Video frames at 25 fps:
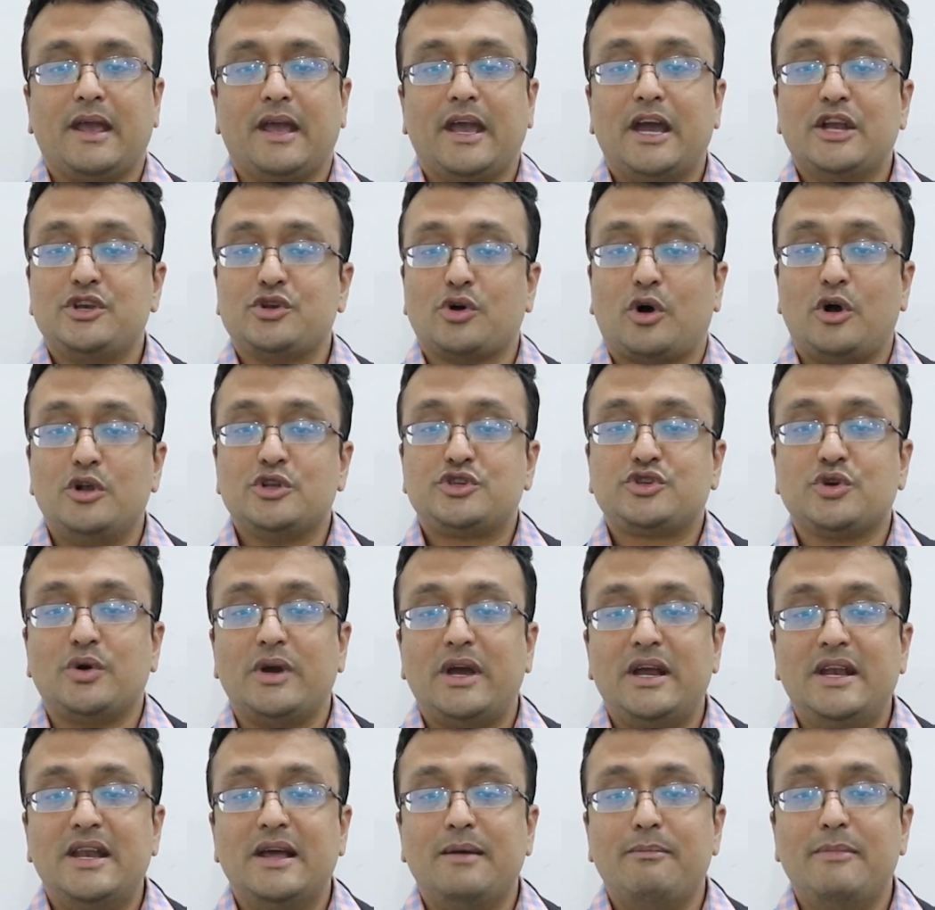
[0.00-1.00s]
It also
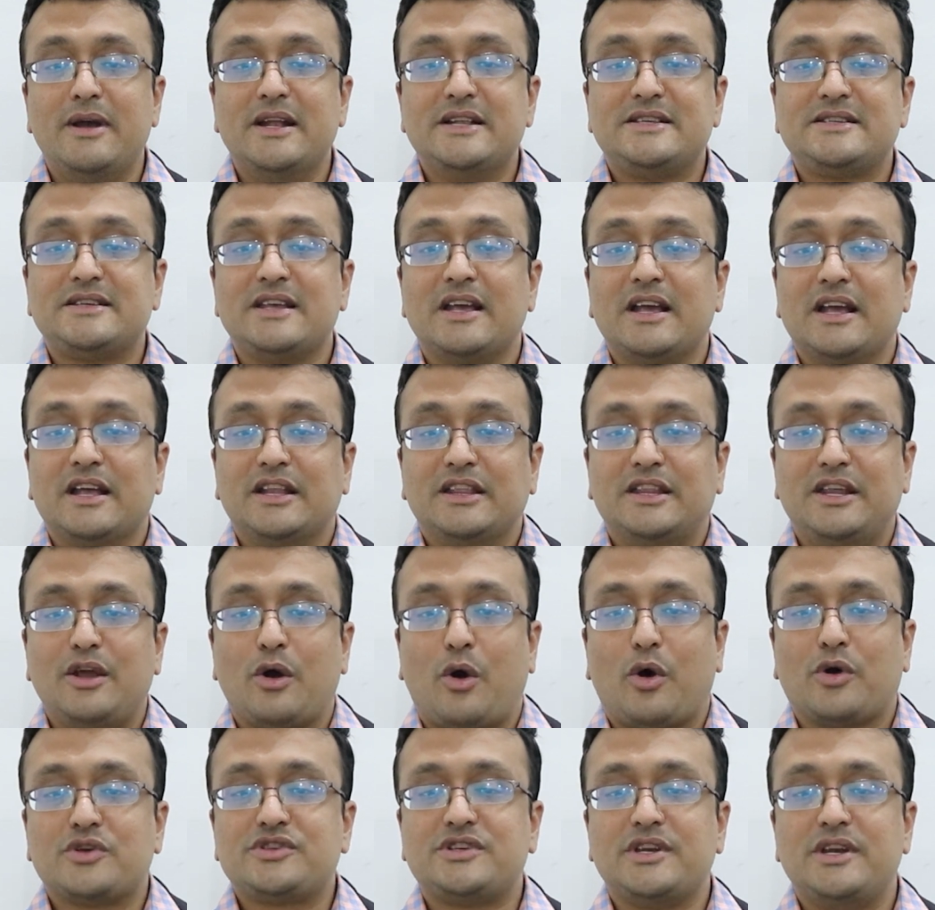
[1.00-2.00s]
inhibits the
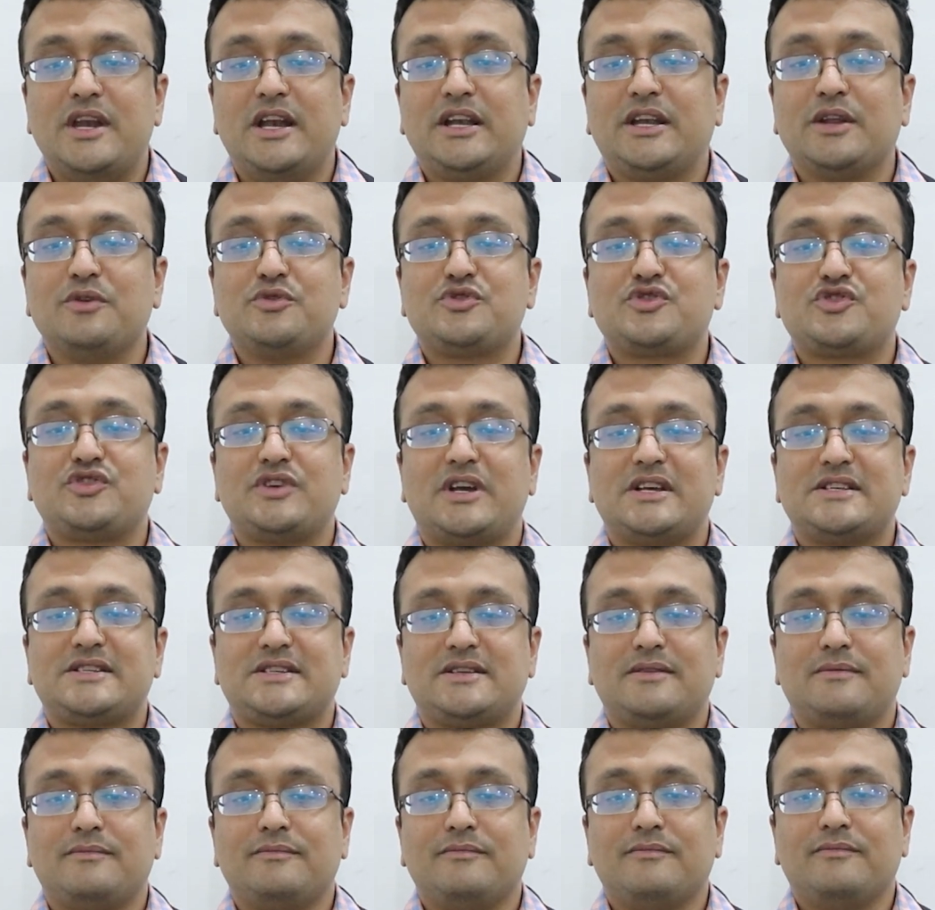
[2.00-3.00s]
oxidative
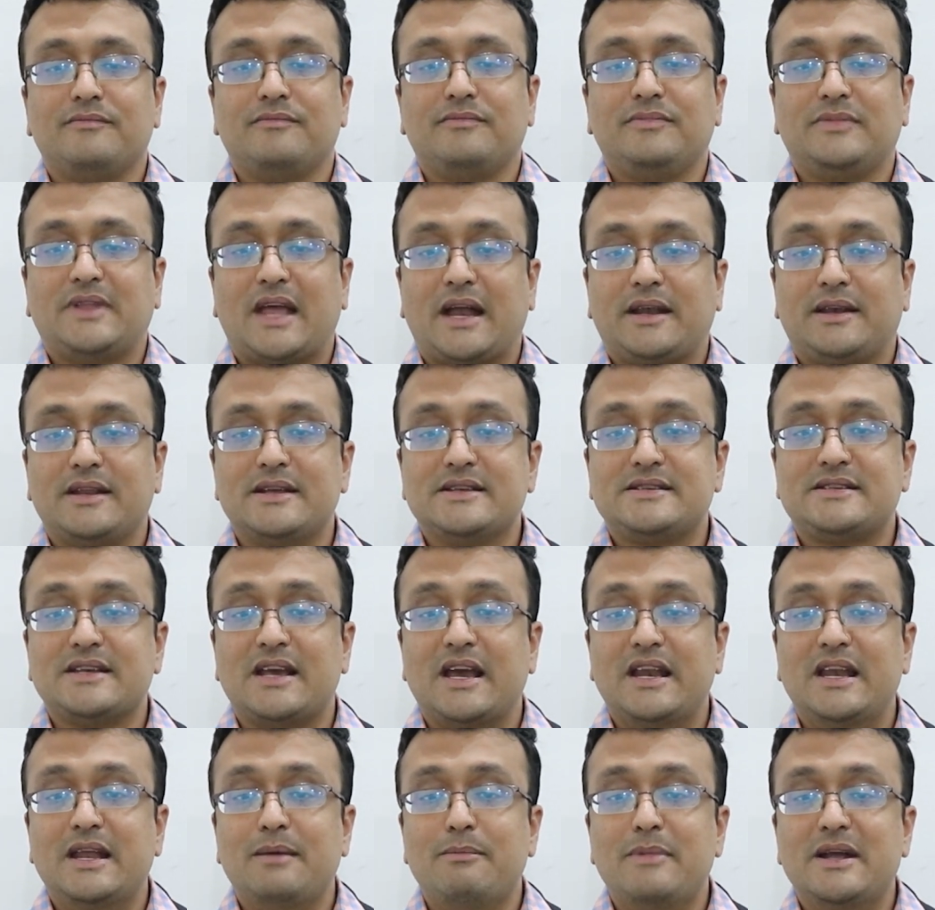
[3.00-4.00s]
stress, that is,
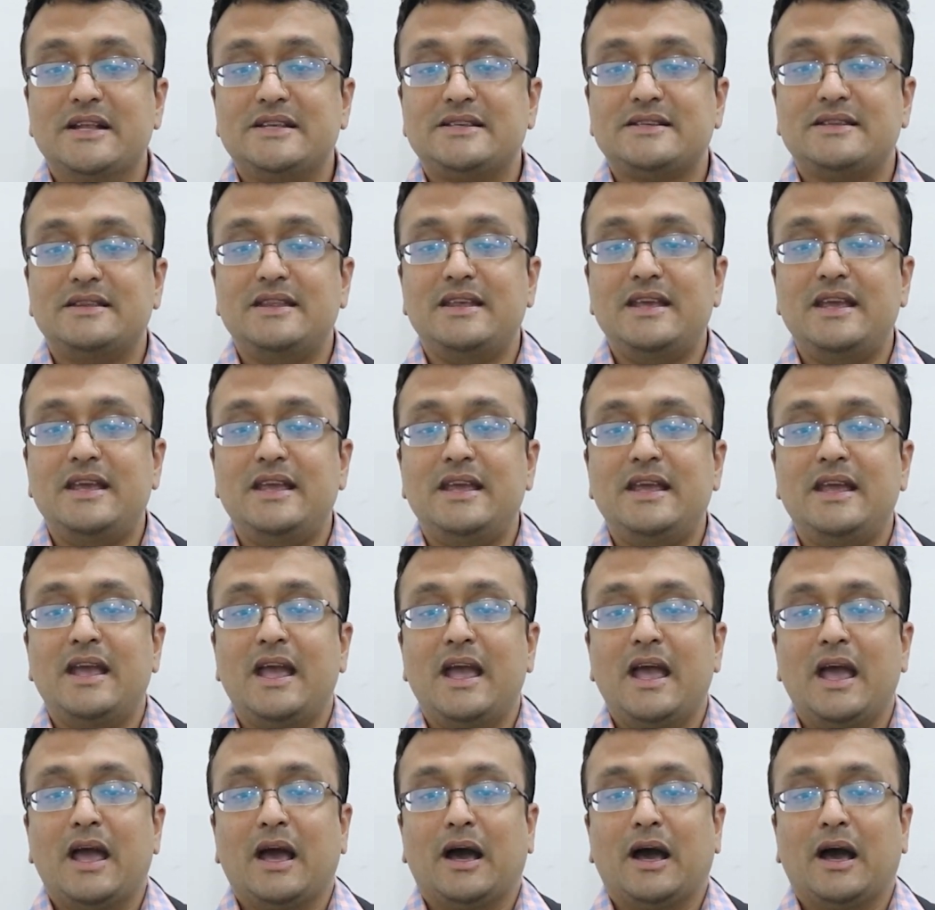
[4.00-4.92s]
inhibits the